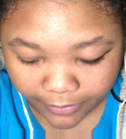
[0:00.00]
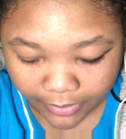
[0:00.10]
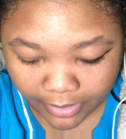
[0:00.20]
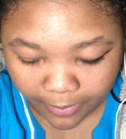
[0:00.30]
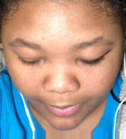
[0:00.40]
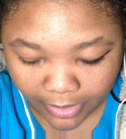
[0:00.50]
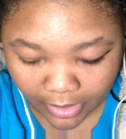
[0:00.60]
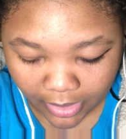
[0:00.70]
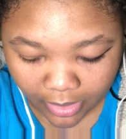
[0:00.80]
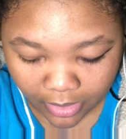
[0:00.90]
Dip it
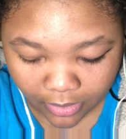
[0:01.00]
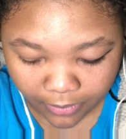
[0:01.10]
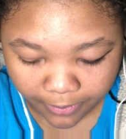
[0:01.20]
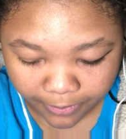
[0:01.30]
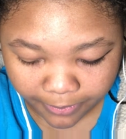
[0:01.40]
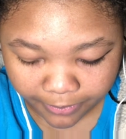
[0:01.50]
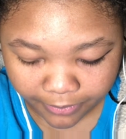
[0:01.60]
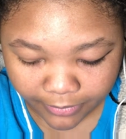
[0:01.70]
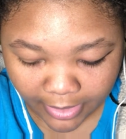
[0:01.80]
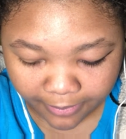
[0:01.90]
in,
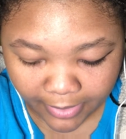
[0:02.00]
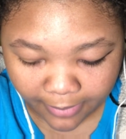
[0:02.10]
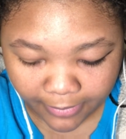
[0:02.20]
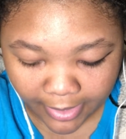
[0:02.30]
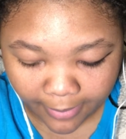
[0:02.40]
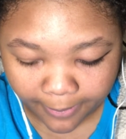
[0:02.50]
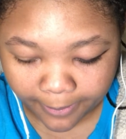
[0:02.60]
tap, tap, tap.